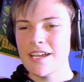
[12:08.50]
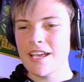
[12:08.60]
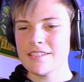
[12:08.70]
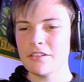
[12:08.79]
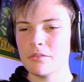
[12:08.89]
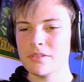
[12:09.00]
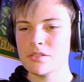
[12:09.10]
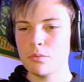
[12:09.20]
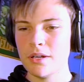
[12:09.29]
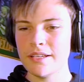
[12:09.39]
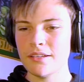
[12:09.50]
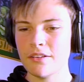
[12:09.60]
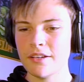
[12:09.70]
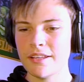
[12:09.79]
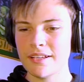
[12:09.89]
end up this weird
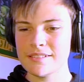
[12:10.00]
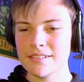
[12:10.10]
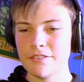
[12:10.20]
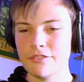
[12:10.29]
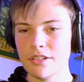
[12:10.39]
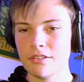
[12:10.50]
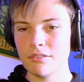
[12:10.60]
looking ass lift hill.